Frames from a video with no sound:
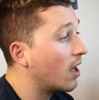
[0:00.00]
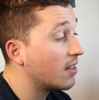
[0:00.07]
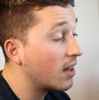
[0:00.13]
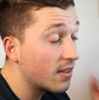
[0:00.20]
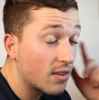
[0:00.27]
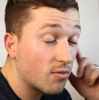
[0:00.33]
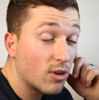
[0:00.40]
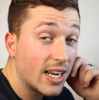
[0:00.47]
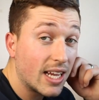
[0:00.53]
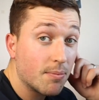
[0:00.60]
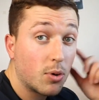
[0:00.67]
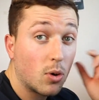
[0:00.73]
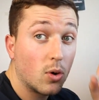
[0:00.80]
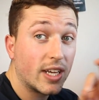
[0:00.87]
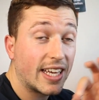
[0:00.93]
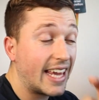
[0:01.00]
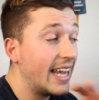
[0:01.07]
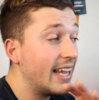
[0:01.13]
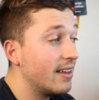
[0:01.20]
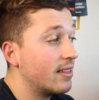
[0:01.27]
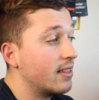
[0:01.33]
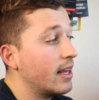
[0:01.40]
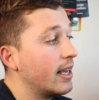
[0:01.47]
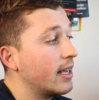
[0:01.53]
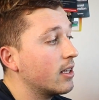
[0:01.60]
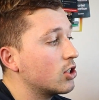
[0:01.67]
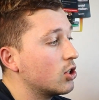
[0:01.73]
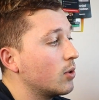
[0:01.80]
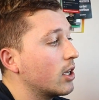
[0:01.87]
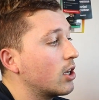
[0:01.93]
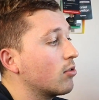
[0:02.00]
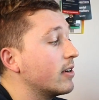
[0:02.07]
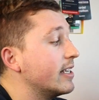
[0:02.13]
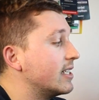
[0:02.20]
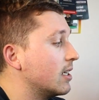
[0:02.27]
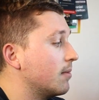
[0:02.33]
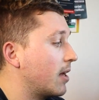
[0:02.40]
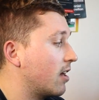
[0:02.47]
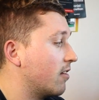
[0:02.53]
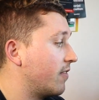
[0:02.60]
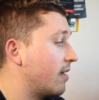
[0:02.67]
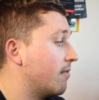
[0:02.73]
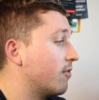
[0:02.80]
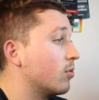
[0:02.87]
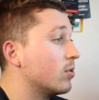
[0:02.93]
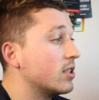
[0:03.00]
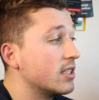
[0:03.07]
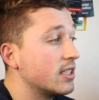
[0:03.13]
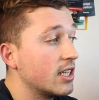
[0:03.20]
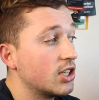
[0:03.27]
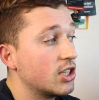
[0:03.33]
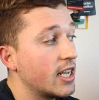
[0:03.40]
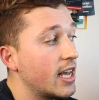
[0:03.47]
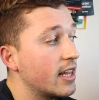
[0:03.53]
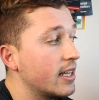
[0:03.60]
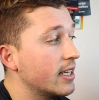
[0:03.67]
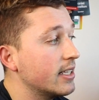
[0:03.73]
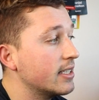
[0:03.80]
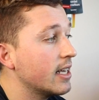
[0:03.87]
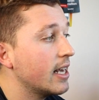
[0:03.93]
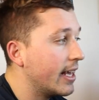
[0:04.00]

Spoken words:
Another really important key thing to increase the amount of influencers that share this